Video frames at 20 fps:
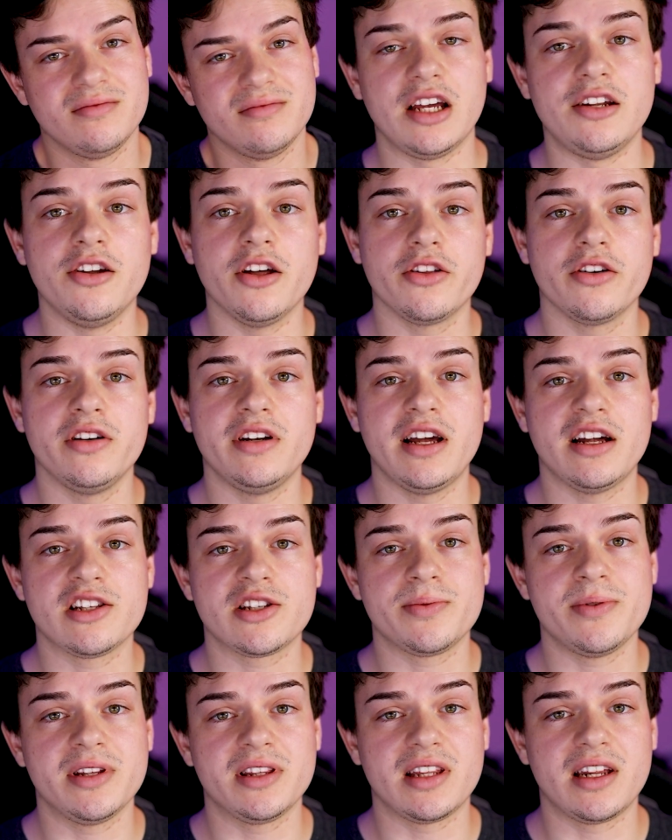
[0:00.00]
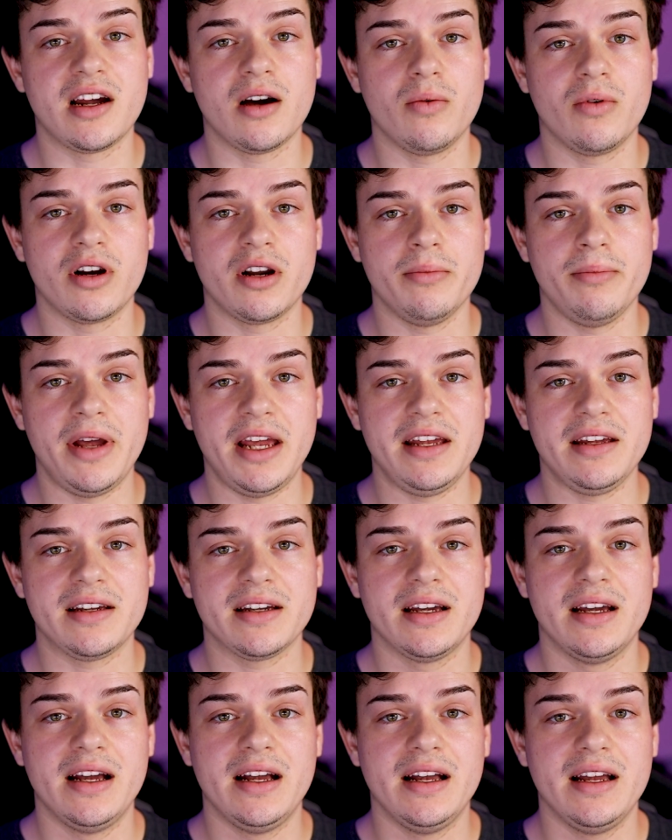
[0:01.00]
Another announcement that I want to
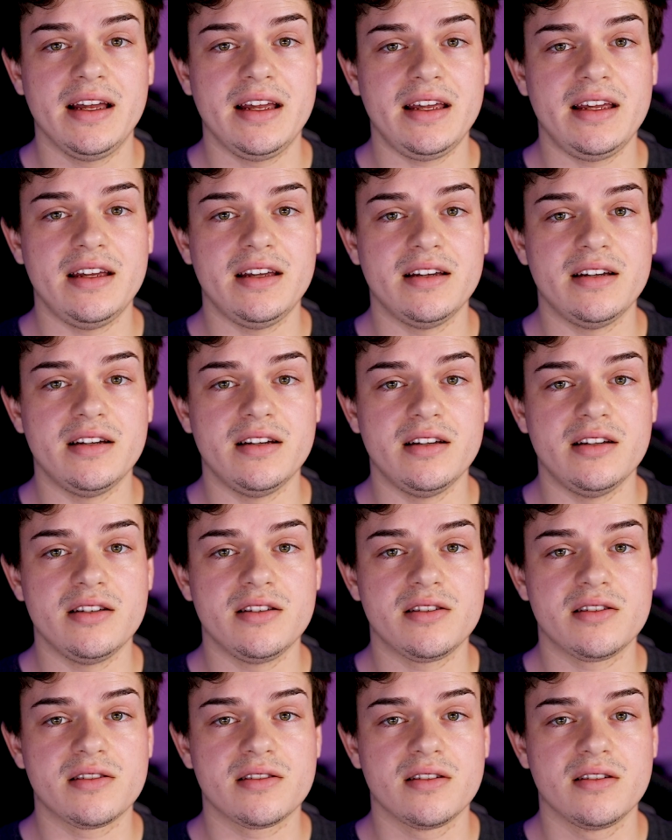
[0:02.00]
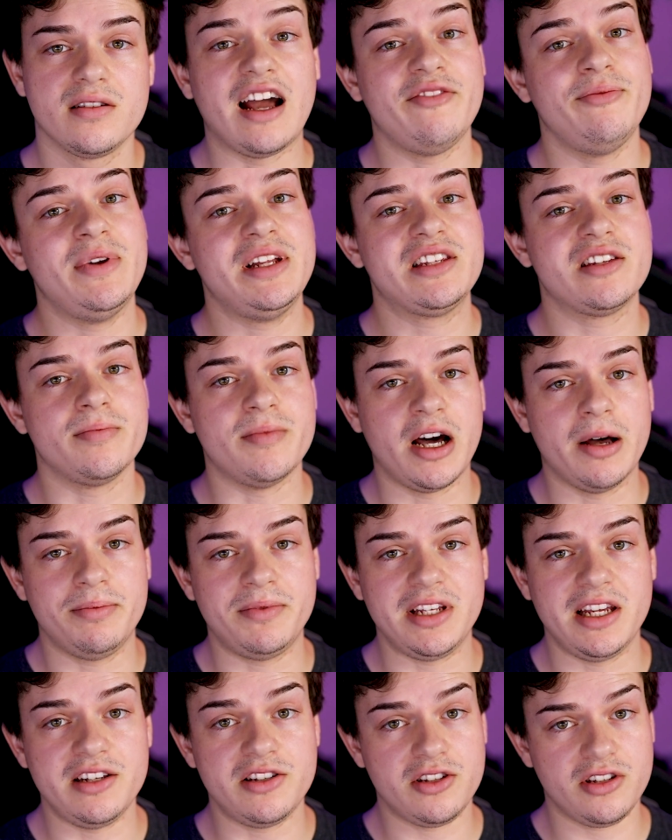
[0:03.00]
make is I've made some
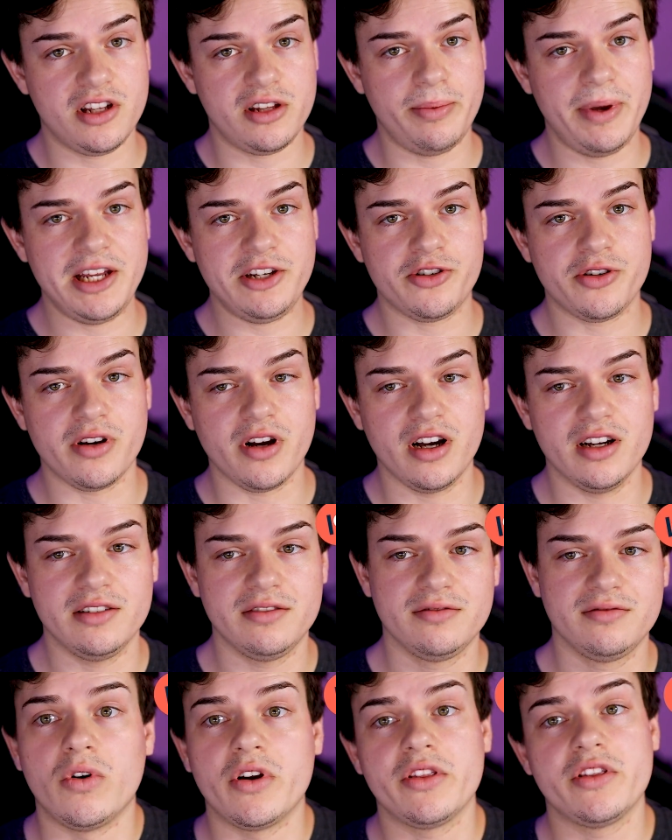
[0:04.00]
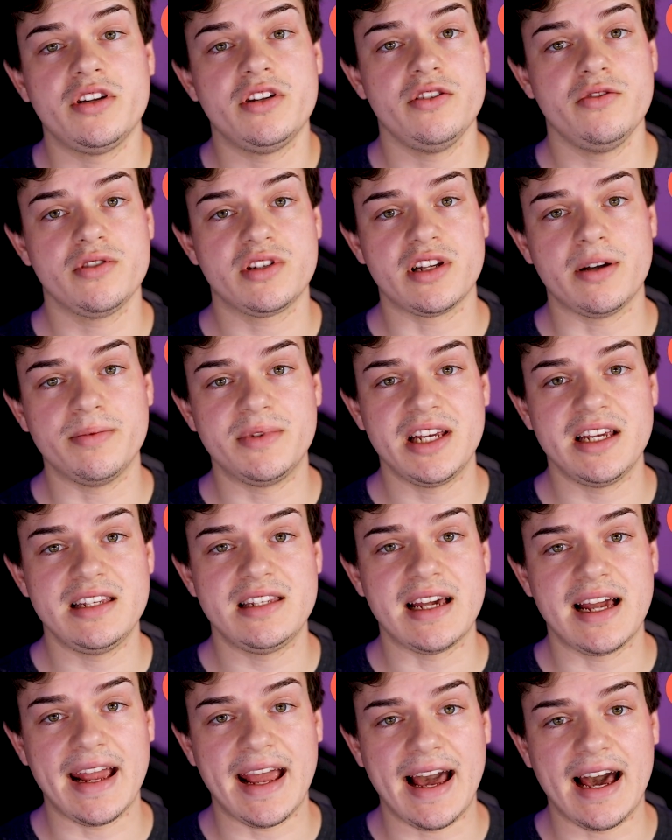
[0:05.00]
updates to the Patreon. One of the newest
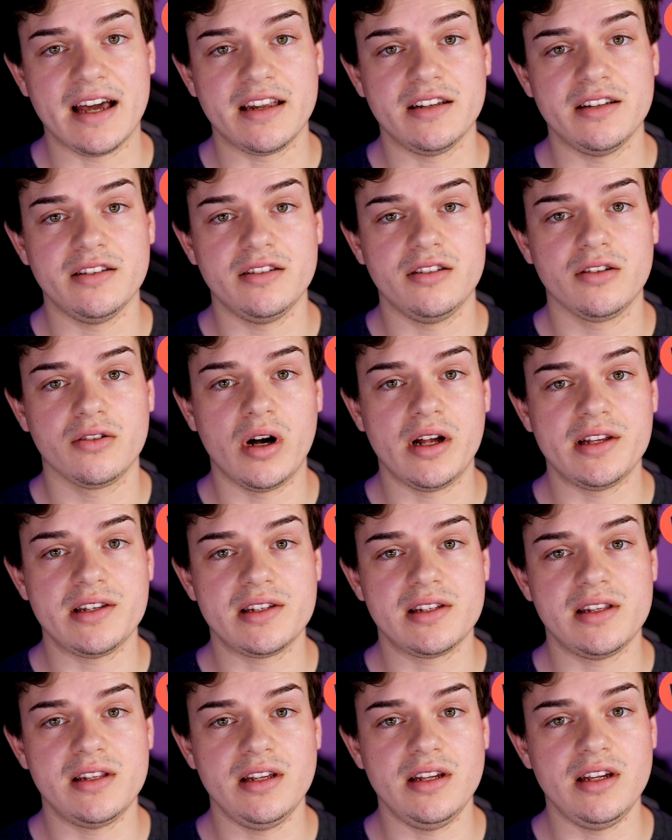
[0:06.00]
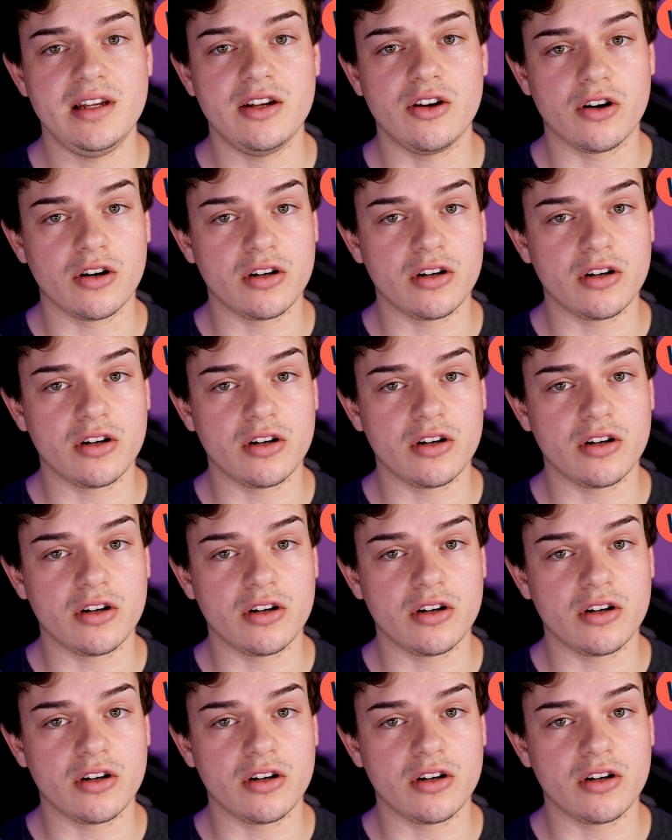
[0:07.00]
updates I added was the